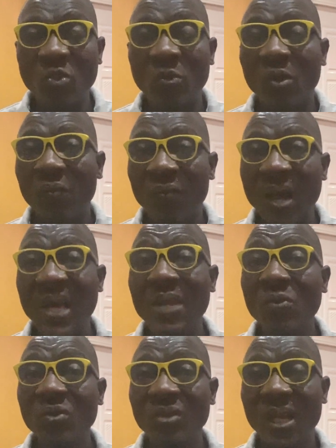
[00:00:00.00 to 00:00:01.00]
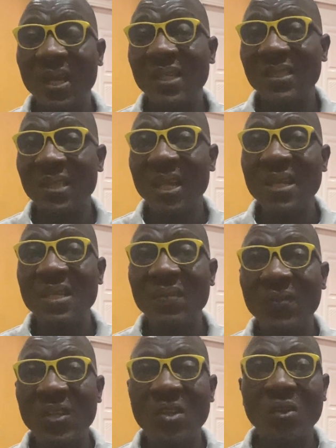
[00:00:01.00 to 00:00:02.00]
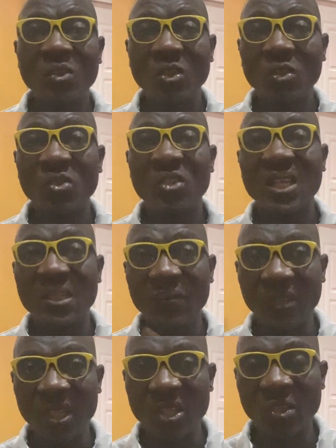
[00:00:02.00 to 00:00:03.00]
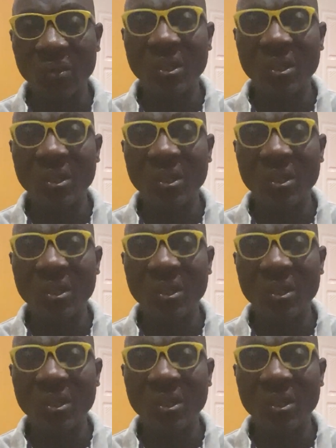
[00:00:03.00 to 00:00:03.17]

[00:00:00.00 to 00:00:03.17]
because values, like I said in the video on social stratification,